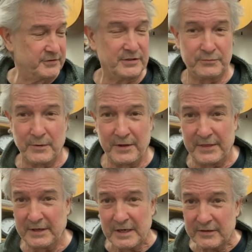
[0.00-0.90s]
just want to
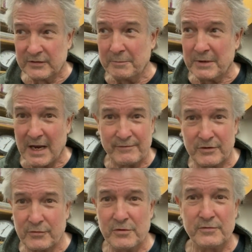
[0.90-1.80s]
think some kind of a
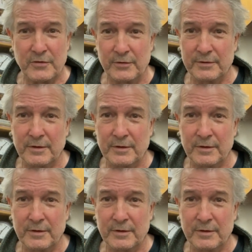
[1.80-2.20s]
groove going.